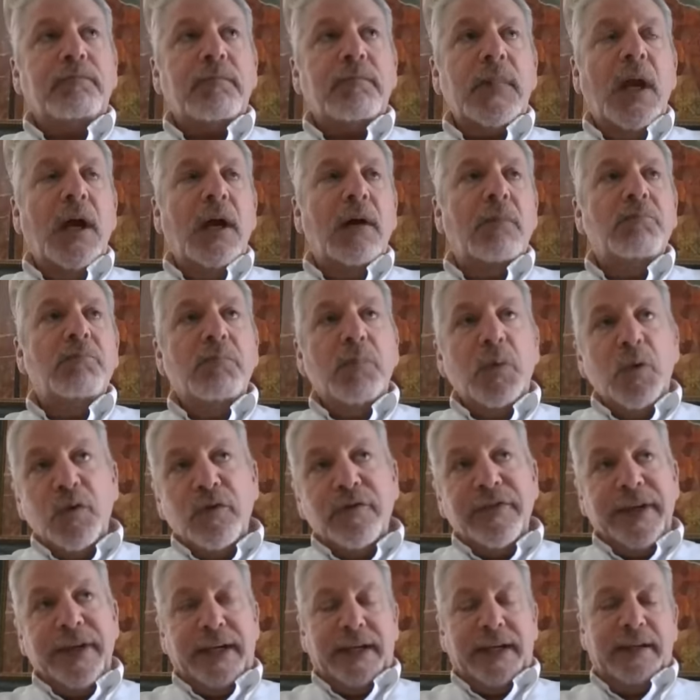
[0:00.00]
uh,
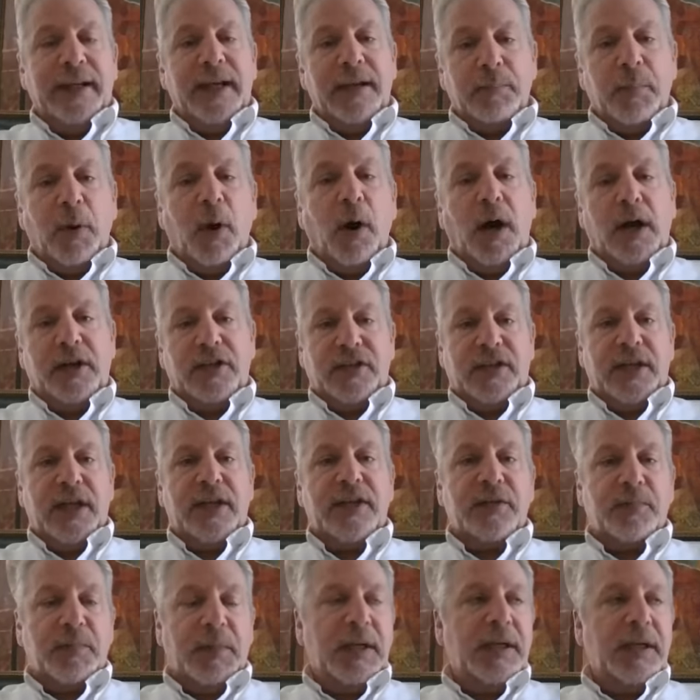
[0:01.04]
moving that parts
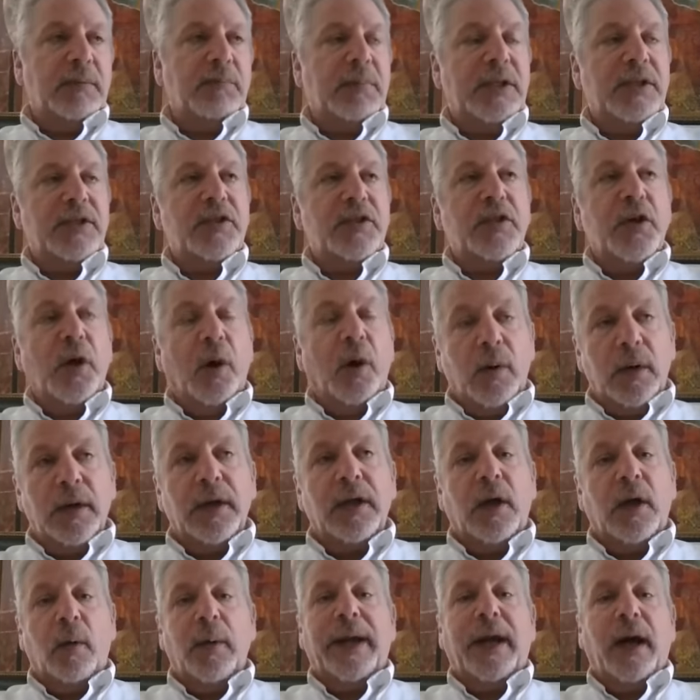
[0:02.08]
that's been been go,
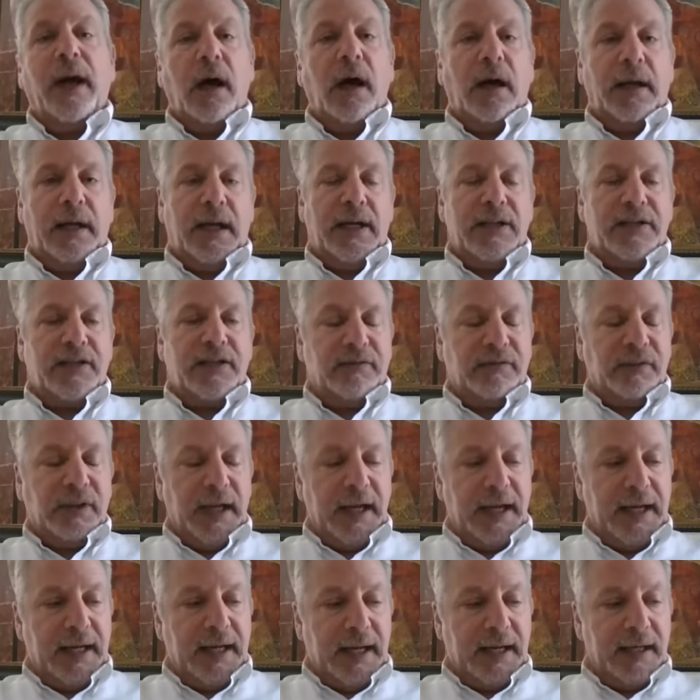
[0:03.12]
going on as of
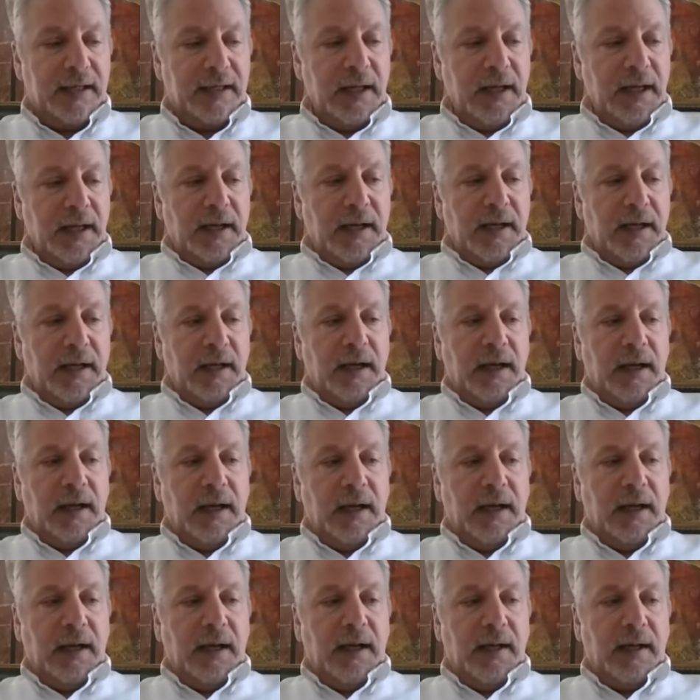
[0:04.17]
late. And uh,
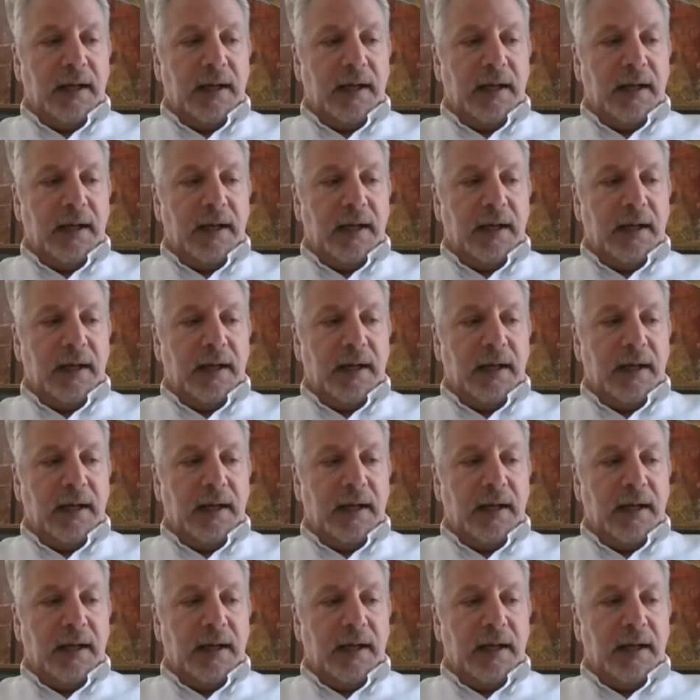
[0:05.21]
uh